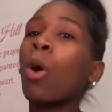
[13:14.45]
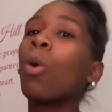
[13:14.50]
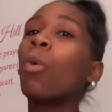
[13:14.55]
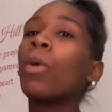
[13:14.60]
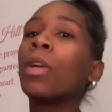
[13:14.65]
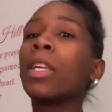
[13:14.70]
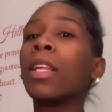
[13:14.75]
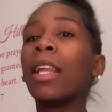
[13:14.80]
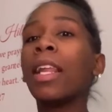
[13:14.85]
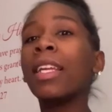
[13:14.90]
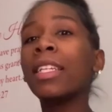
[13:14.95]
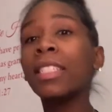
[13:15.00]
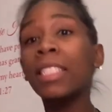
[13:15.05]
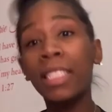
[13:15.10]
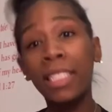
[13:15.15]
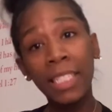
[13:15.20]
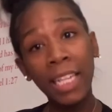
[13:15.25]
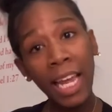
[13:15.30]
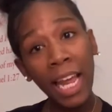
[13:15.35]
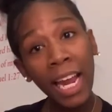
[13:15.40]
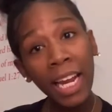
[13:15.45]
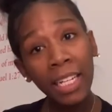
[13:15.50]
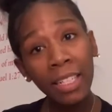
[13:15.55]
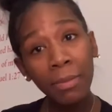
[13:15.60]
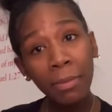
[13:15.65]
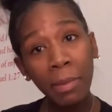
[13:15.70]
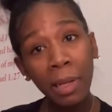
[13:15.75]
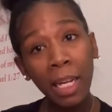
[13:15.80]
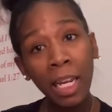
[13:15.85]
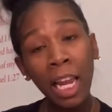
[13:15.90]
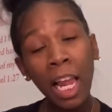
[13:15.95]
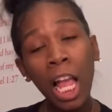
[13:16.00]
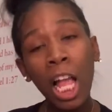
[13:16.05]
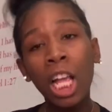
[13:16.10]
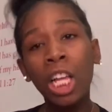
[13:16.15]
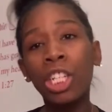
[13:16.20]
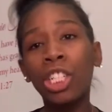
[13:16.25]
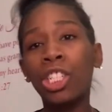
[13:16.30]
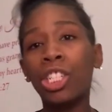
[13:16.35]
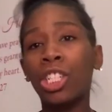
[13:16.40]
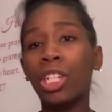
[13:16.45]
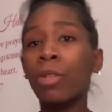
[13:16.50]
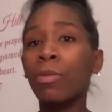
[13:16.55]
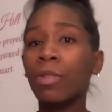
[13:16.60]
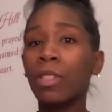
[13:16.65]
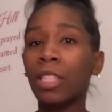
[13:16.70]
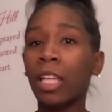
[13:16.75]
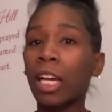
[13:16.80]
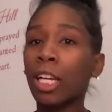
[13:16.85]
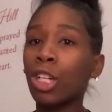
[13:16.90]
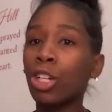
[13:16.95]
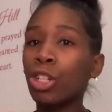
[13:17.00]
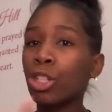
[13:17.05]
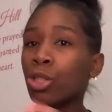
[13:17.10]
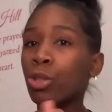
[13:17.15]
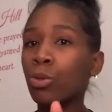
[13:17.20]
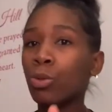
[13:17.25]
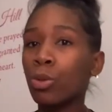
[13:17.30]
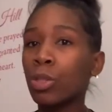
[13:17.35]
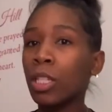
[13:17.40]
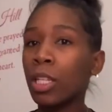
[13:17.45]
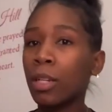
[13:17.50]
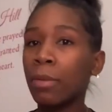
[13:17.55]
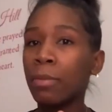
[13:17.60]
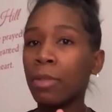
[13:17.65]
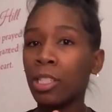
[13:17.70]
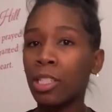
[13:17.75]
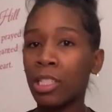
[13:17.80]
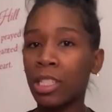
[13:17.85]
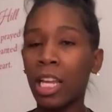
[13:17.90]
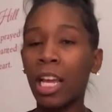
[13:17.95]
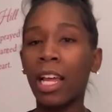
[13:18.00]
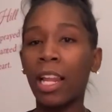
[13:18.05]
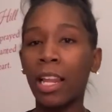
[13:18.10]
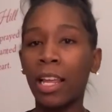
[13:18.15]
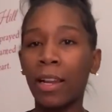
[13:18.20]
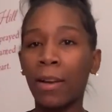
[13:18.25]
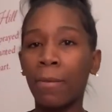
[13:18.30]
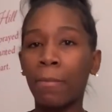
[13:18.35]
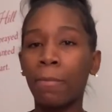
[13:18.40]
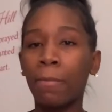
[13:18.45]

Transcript: When the lady checked me, she was like, you're two centimeters dilated.